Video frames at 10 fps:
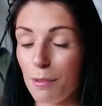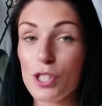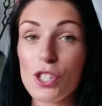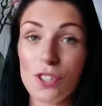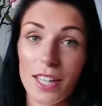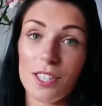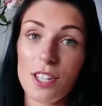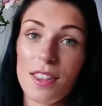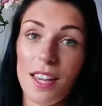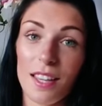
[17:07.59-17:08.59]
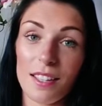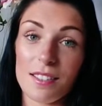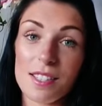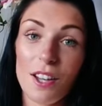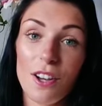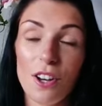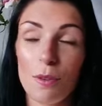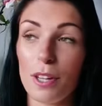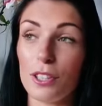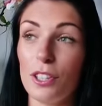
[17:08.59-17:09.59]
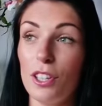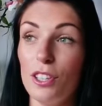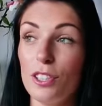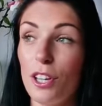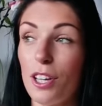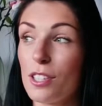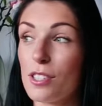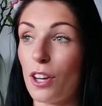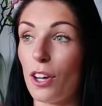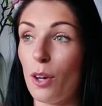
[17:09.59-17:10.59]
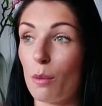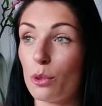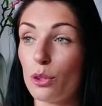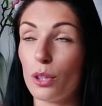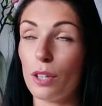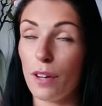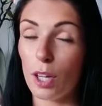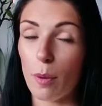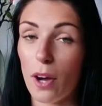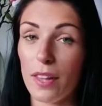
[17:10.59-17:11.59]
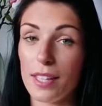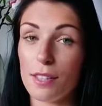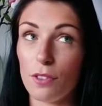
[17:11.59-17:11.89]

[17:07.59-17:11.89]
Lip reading: Stranger Things, oh my god, so I'm sure you've heard about this.